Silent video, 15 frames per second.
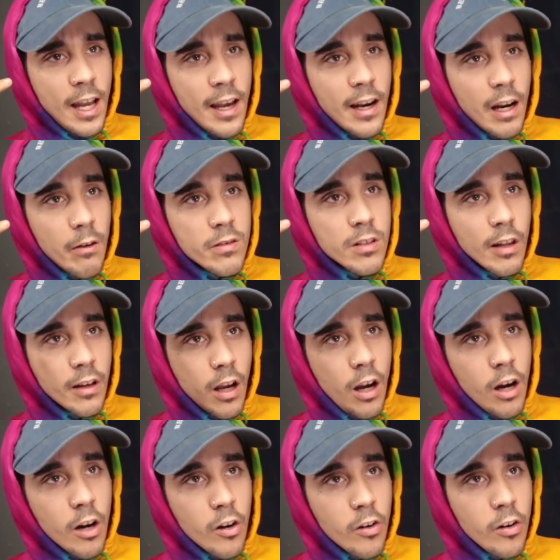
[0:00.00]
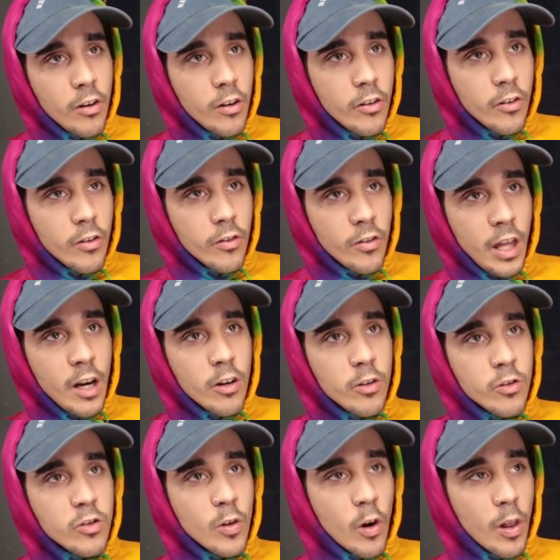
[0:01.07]
head, I was like, oh, they don't
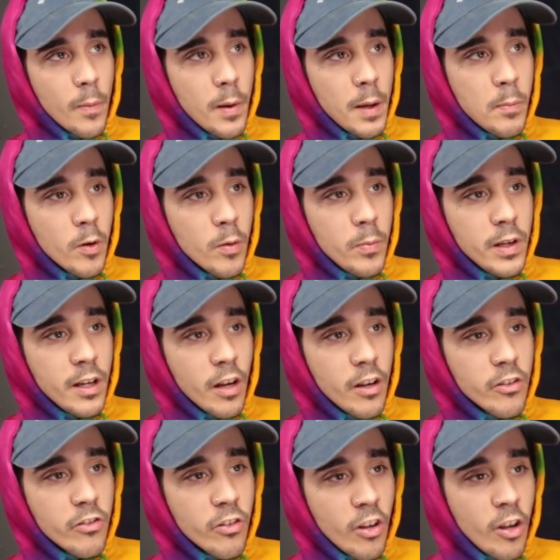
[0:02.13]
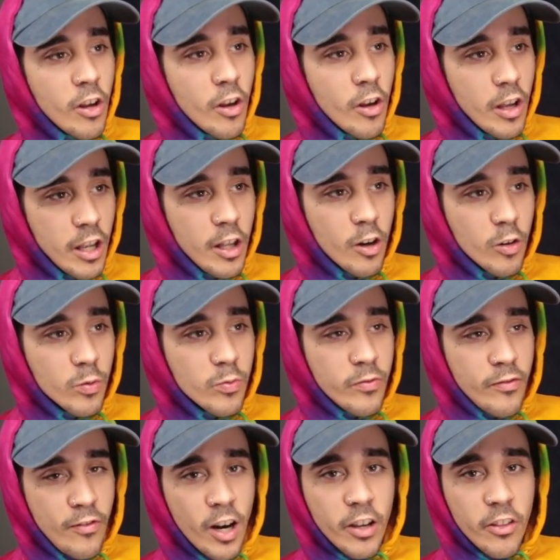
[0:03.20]
use toilet paper because it'll
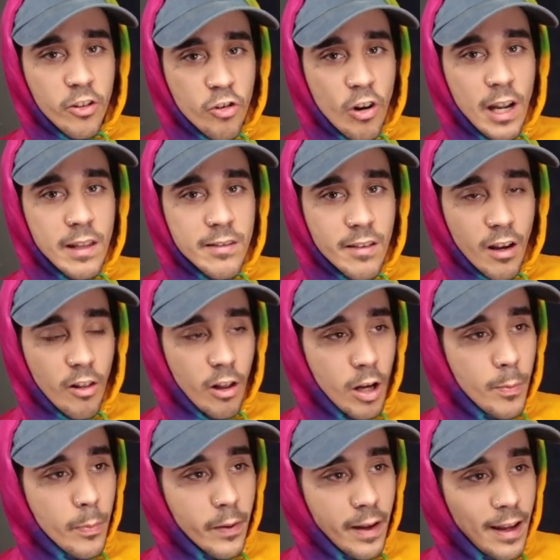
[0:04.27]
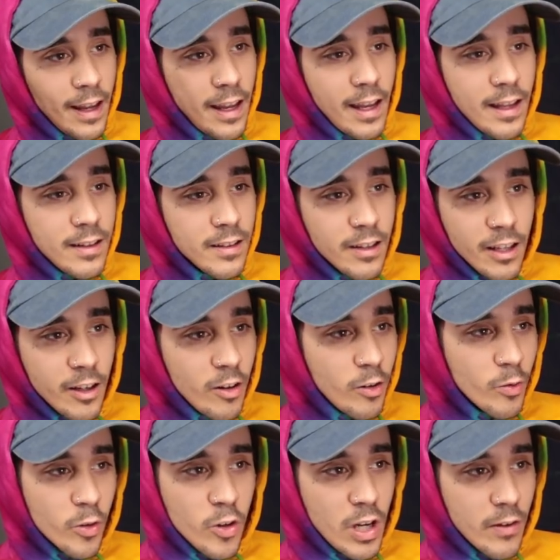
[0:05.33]
fuck the drains all up and
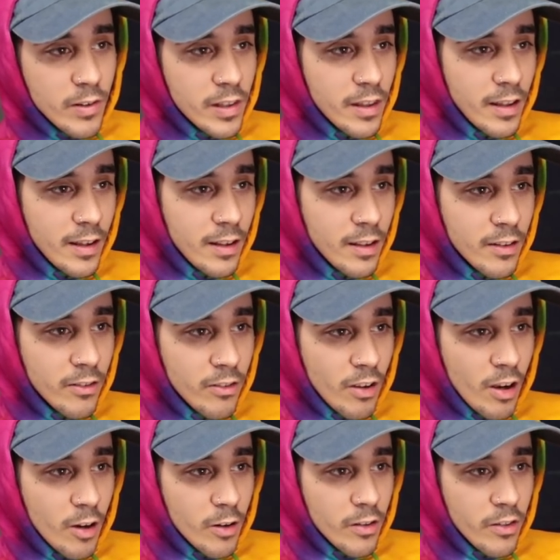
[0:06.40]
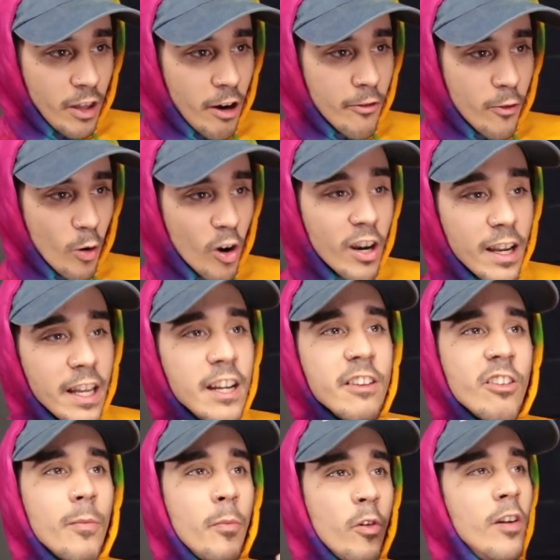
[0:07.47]
it'll ruin everything. So therefore, it
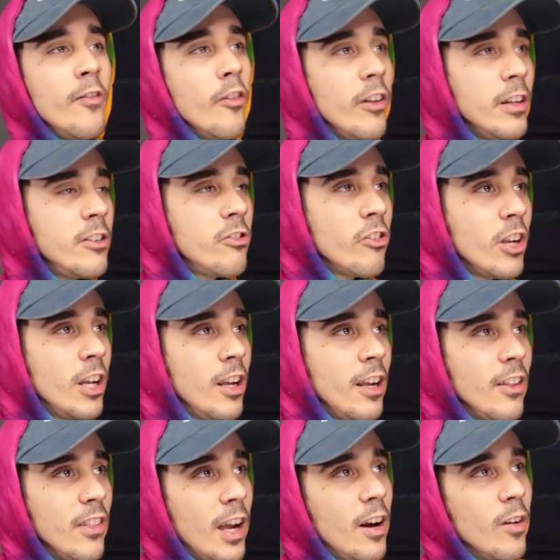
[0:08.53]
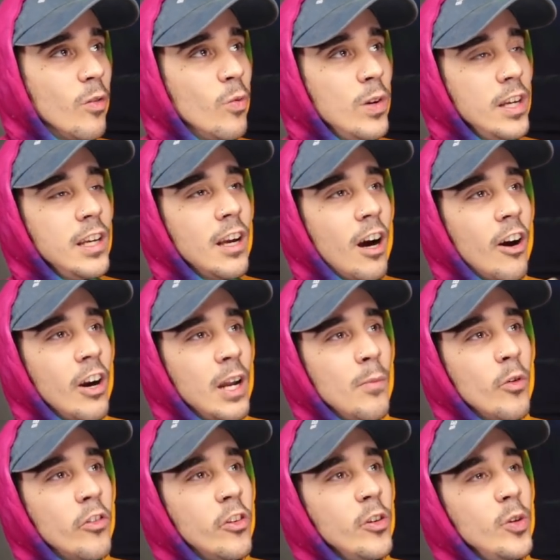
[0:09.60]
is a privilege that we are
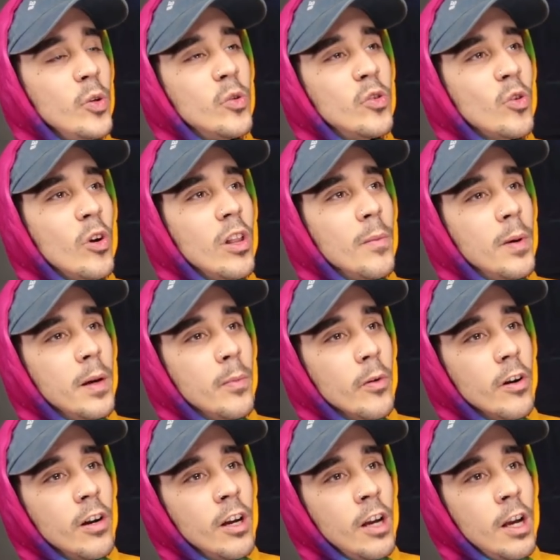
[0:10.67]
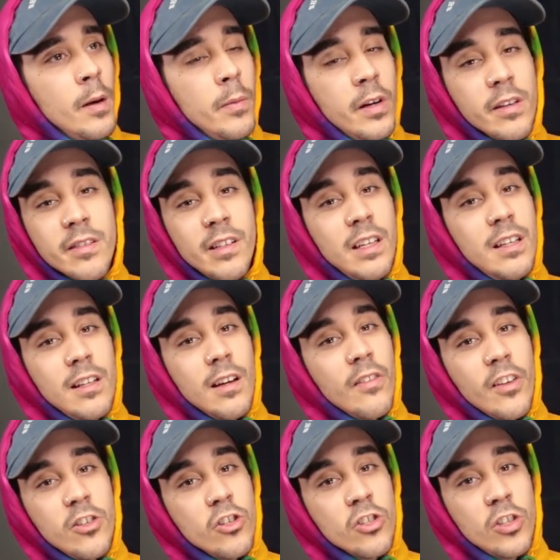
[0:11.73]
able to use toilet paper. Because in India,
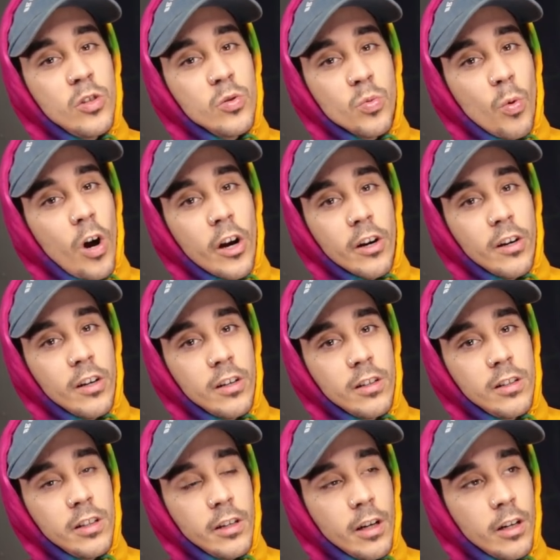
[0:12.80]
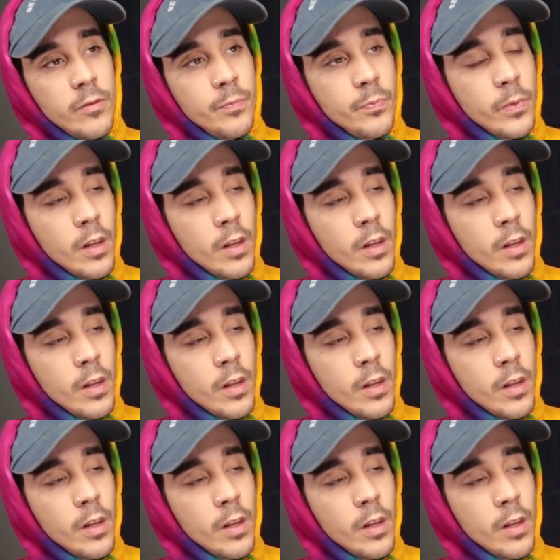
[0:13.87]
they just use water, you know?